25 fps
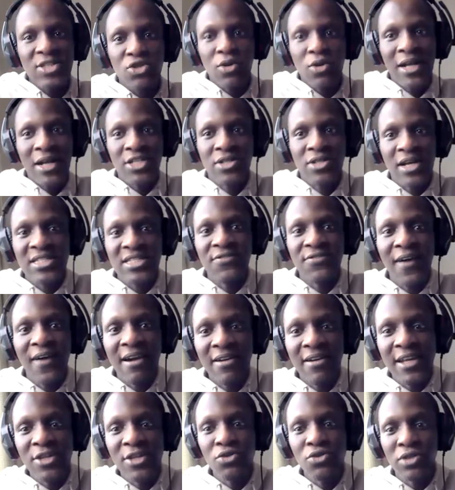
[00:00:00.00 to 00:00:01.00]
you are
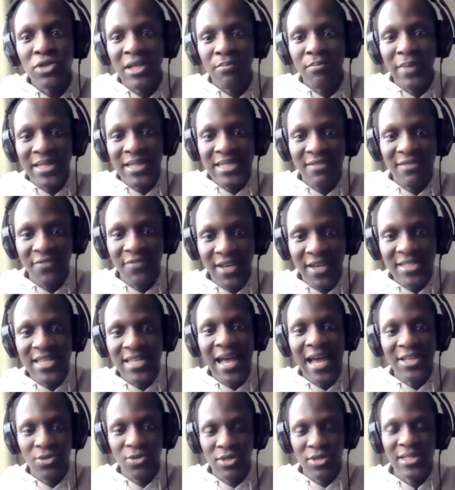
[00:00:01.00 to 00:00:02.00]
transferring into the metaverse
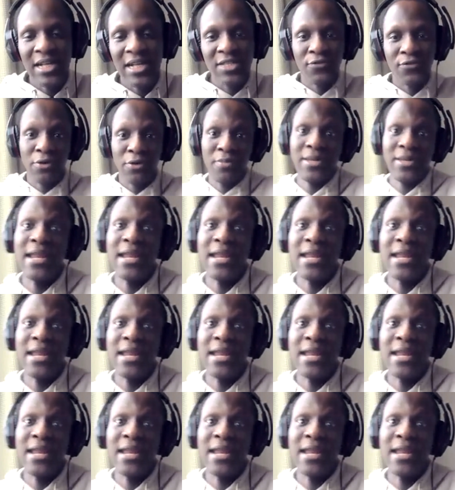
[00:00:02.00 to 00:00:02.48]
has to start from